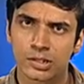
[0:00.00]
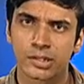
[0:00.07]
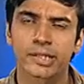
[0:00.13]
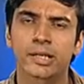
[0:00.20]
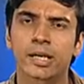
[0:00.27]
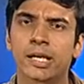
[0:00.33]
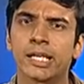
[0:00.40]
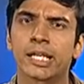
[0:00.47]
They
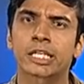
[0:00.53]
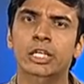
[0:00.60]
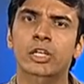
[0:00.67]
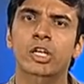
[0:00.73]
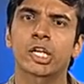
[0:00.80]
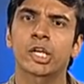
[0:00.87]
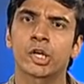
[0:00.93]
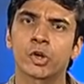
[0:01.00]
are
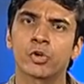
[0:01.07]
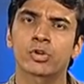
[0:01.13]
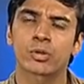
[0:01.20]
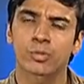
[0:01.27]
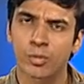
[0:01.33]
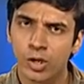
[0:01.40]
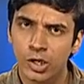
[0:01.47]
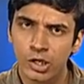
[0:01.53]
electrically neutral
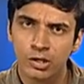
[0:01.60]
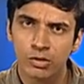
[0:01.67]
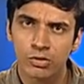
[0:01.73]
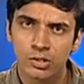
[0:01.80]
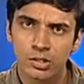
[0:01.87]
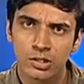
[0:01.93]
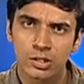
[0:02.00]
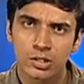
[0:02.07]

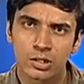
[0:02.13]
molecules